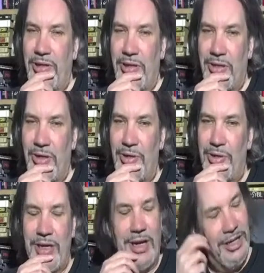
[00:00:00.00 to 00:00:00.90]
Of watching.
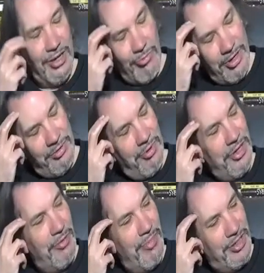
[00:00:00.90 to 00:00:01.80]
Yeah, you know, when you
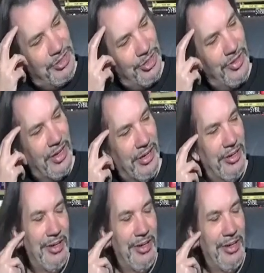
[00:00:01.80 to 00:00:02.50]
mention that,